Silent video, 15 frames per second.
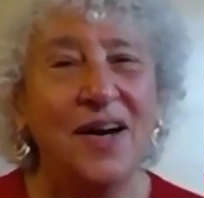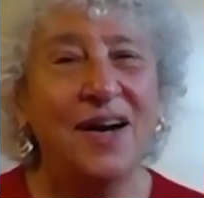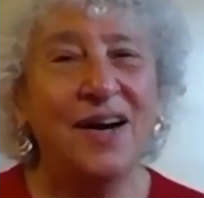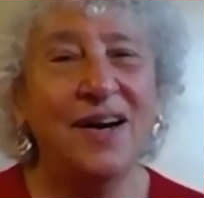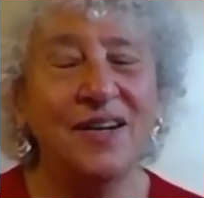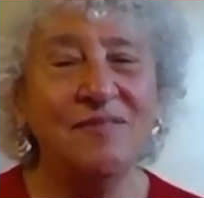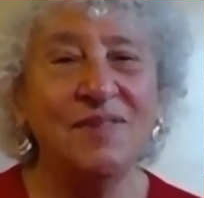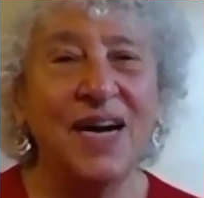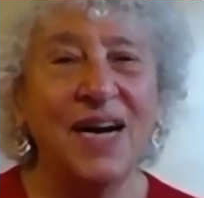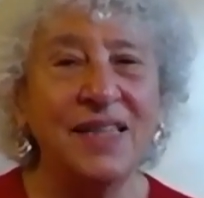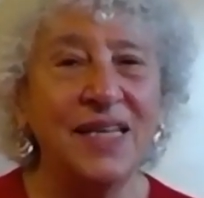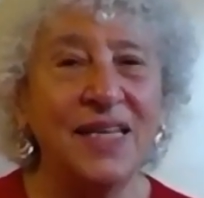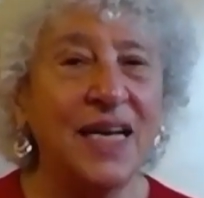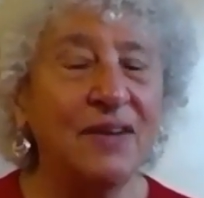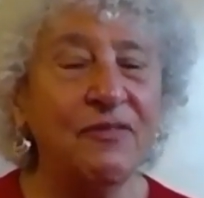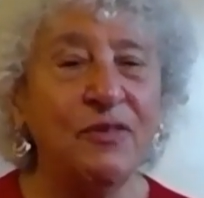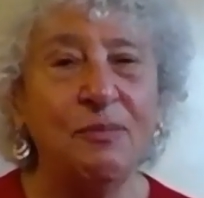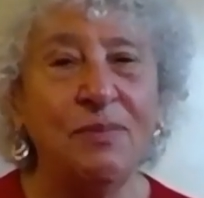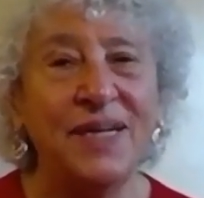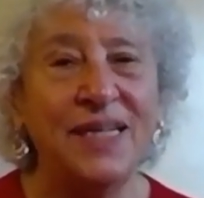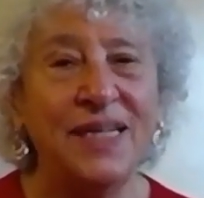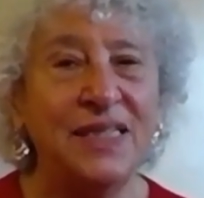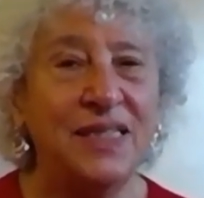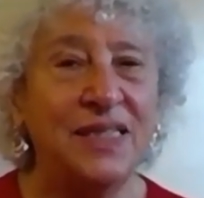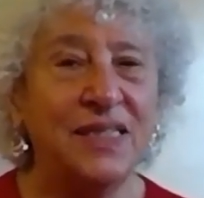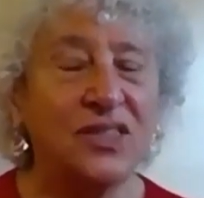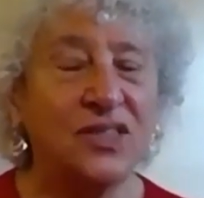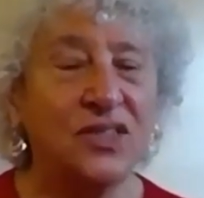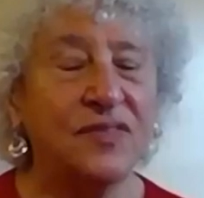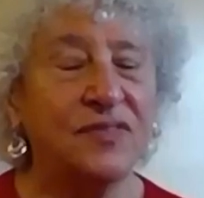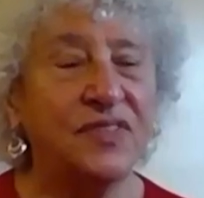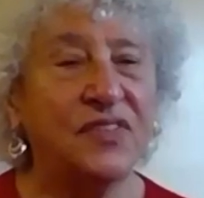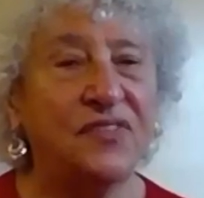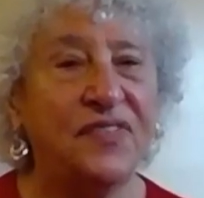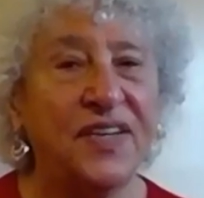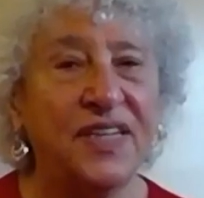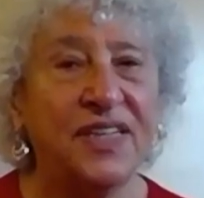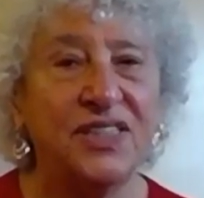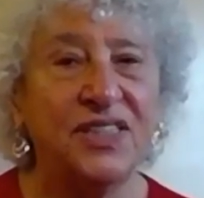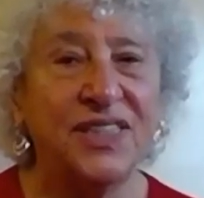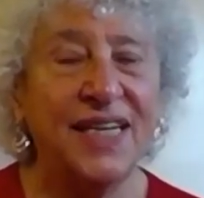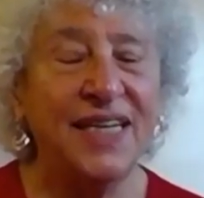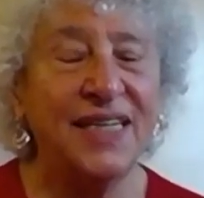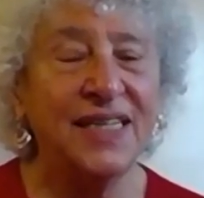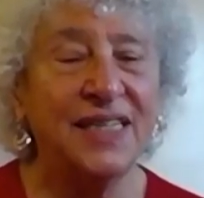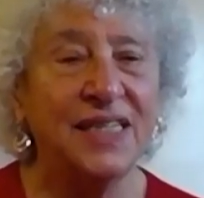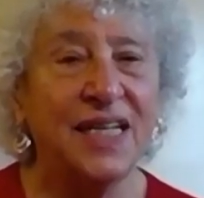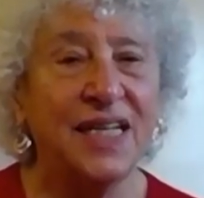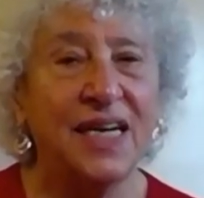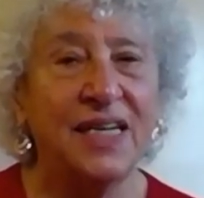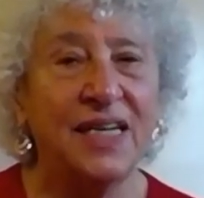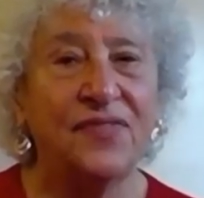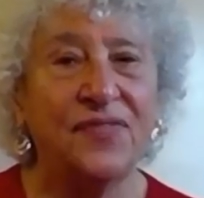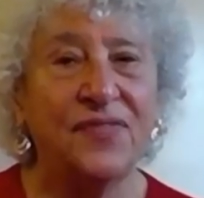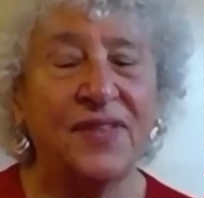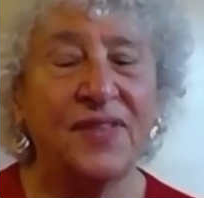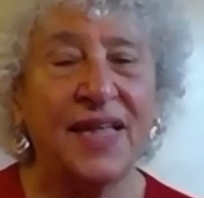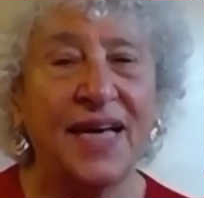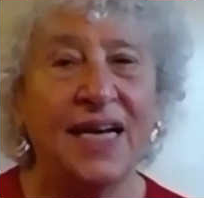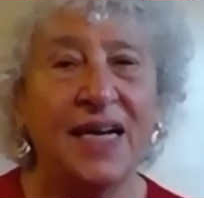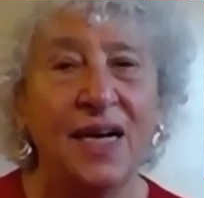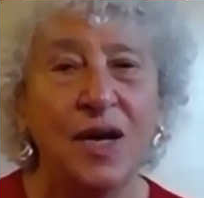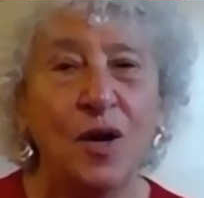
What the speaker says: I think everybody deserves a fair shake in life, that